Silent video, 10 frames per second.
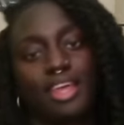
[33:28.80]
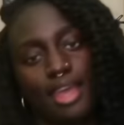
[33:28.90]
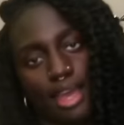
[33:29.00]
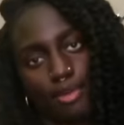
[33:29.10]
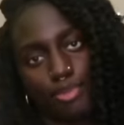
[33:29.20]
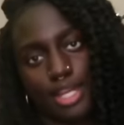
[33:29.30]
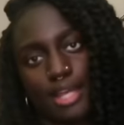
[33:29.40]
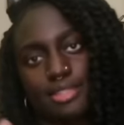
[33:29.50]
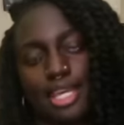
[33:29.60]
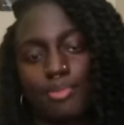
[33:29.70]

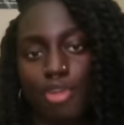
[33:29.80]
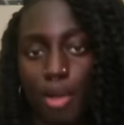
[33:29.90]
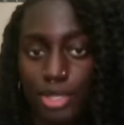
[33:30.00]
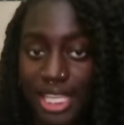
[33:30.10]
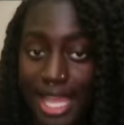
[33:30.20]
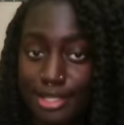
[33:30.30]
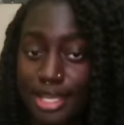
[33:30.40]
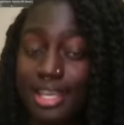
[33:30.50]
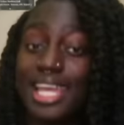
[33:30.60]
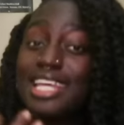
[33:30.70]
advertising and
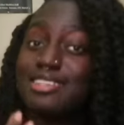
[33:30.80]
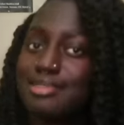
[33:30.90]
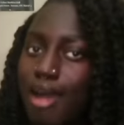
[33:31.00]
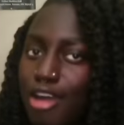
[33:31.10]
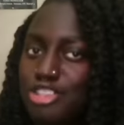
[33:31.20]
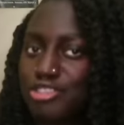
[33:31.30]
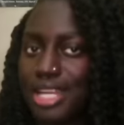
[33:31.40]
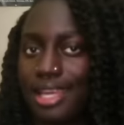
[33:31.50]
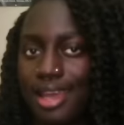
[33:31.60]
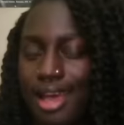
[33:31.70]
propaganda
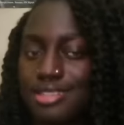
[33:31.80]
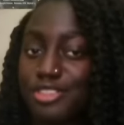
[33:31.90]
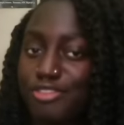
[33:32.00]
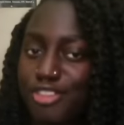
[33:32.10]
indoctrinate us